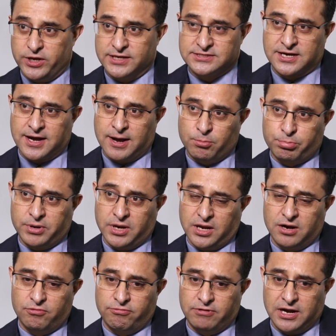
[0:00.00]
we as a
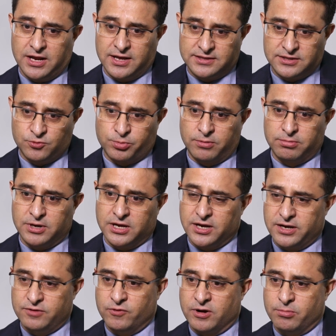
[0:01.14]
company are really, I think you probably
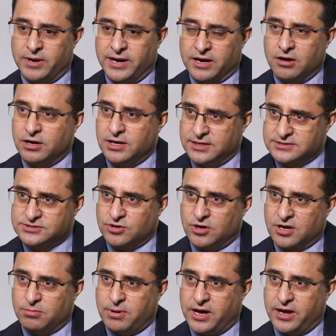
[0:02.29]
heard one of my colleagues
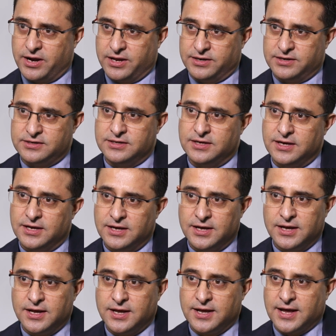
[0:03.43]
talk about it.
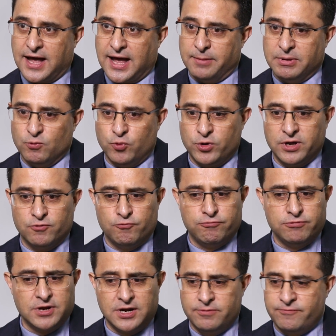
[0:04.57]
I mean, we are
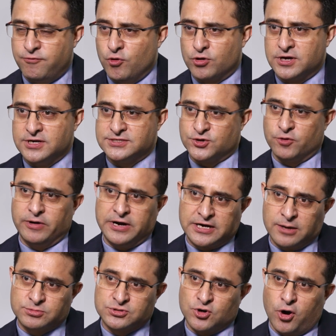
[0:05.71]
really focused when it
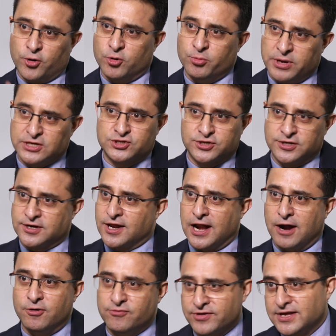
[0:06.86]
comes to automation,
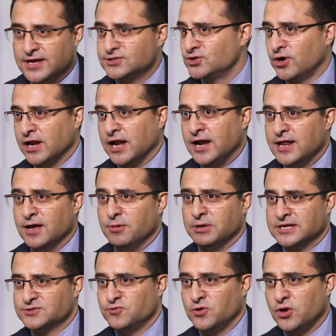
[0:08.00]
cloudification on India,
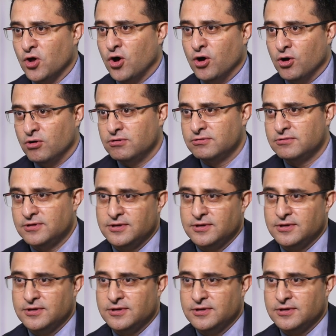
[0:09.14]
because we know